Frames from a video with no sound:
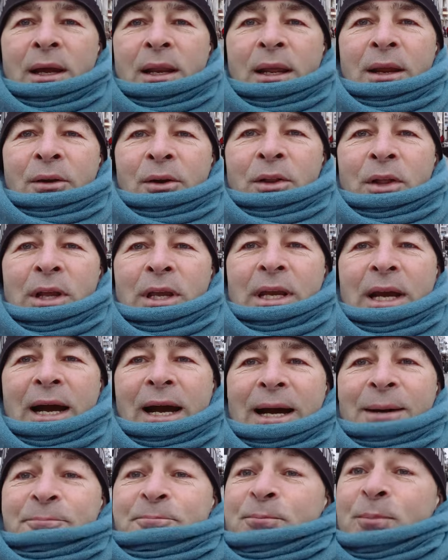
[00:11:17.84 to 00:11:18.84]
Here in the
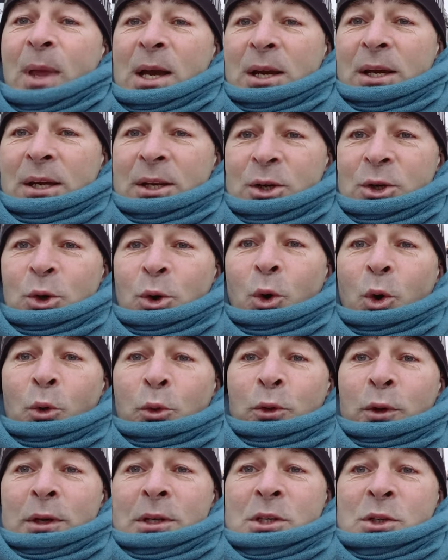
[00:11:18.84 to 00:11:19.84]
uh,
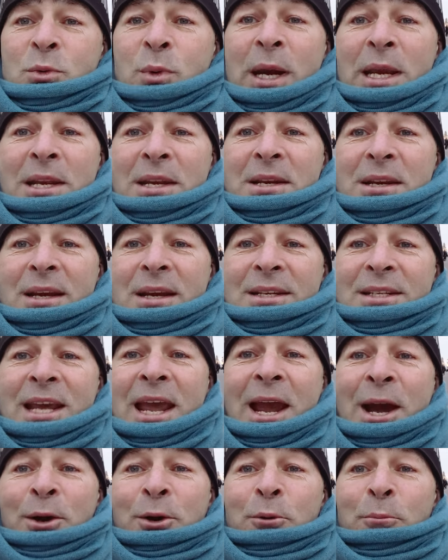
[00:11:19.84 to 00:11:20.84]
North Sweden
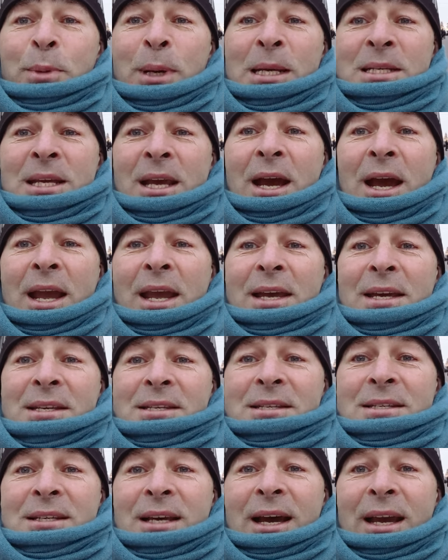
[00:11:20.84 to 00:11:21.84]
town of Piteå
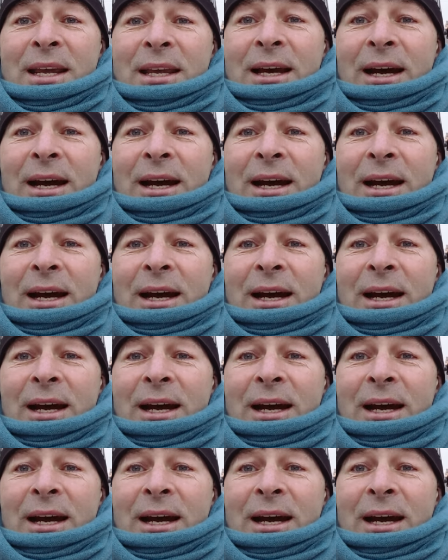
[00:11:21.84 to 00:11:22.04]
is a,